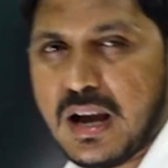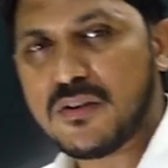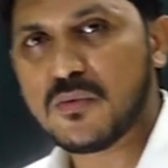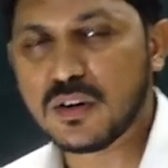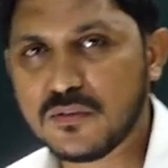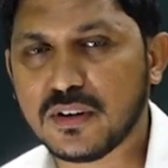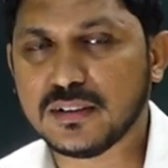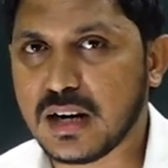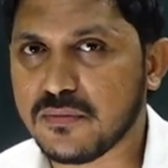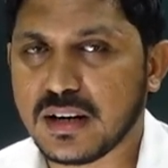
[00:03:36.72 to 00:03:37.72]
have a word for
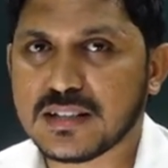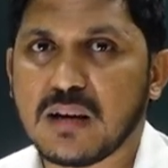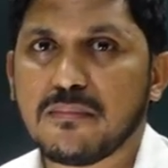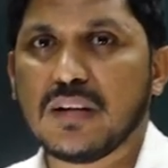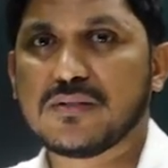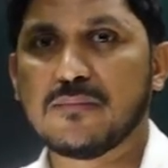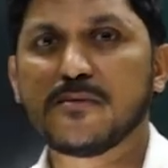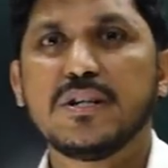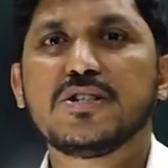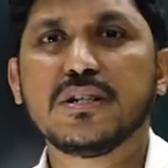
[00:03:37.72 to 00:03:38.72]
that. For example, if some
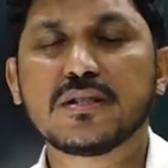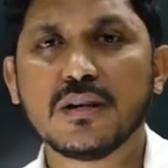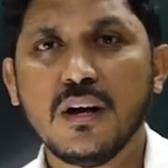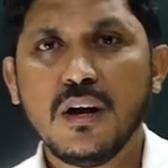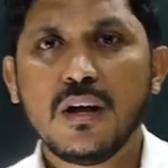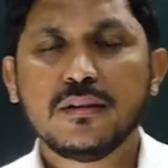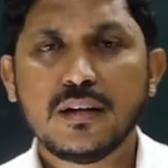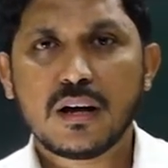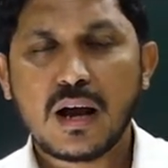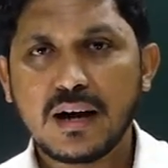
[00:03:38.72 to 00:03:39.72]
species,
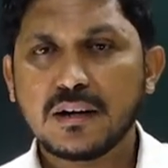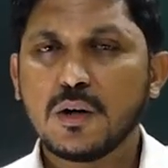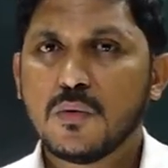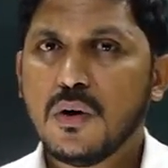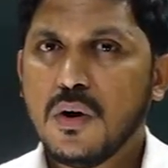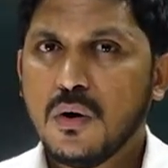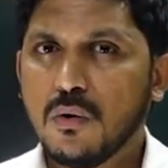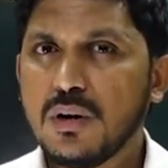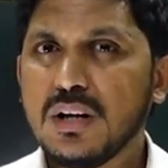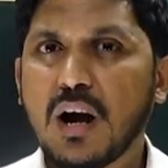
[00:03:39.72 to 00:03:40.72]
they are active
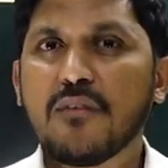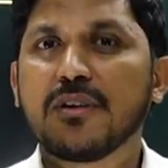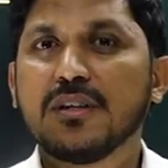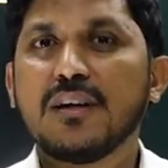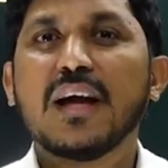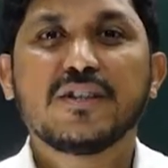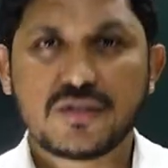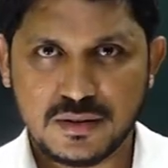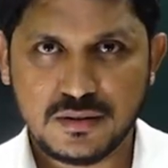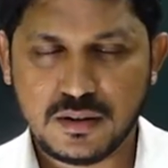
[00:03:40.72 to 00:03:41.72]
only after the
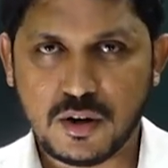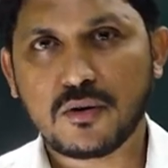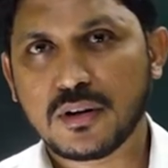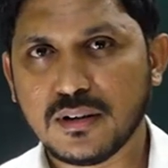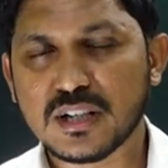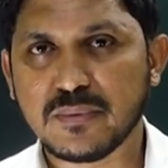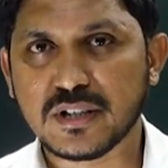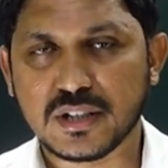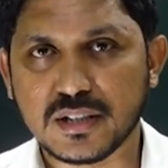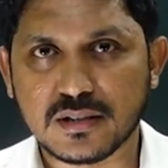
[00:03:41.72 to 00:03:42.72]
night, nocturnal
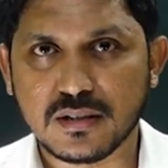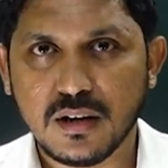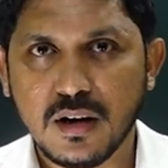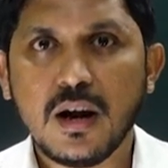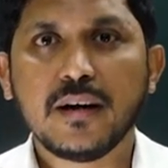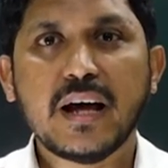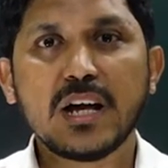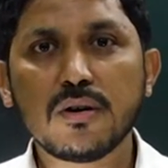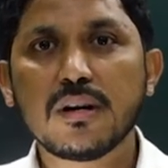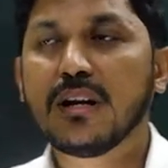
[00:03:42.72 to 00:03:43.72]
species.
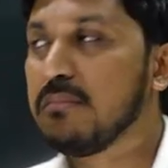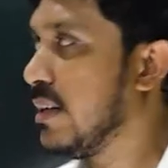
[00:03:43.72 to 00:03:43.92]
Diurnal